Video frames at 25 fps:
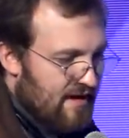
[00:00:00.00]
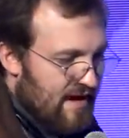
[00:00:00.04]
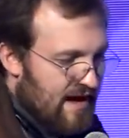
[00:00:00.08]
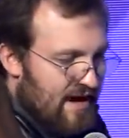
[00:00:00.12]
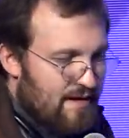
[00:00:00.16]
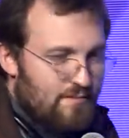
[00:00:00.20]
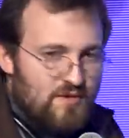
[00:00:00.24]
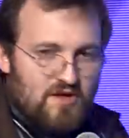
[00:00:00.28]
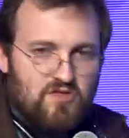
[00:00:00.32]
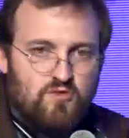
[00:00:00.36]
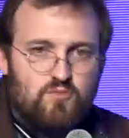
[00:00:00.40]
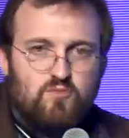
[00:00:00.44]

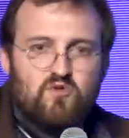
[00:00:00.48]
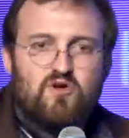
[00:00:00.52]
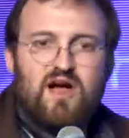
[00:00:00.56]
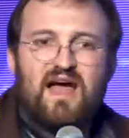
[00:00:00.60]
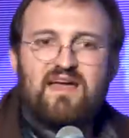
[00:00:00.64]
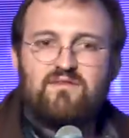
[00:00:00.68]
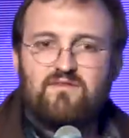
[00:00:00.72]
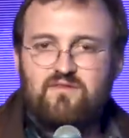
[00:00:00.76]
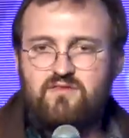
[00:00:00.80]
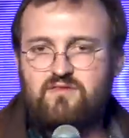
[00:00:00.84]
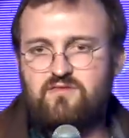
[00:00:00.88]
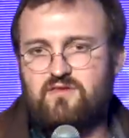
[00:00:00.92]
How much
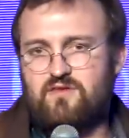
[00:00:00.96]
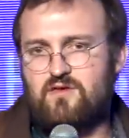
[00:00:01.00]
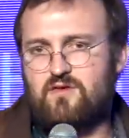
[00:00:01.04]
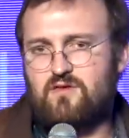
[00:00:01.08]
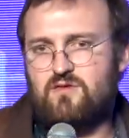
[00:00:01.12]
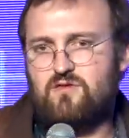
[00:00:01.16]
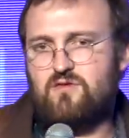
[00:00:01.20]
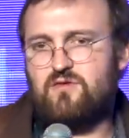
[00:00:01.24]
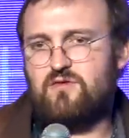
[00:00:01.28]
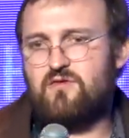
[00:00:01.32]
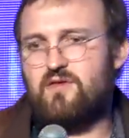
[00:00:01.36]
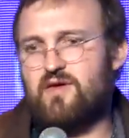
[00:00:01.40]
privacy
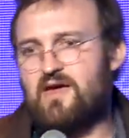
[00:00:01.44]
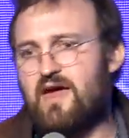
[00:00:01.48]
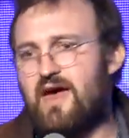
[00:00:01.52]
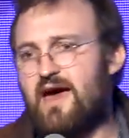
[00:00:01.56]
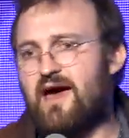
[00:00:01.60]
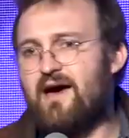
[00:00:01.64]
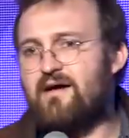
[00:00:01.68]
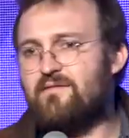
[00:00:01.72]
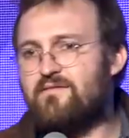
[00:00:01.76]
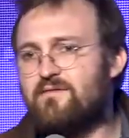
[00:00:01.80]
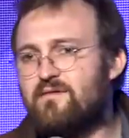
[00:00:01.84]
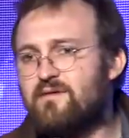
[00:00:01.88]
should they
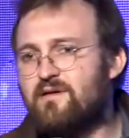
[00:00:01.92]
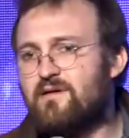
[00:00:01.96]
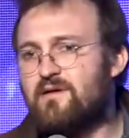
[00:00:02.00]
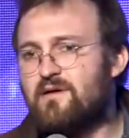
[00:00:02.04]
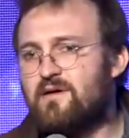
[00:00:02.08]
have?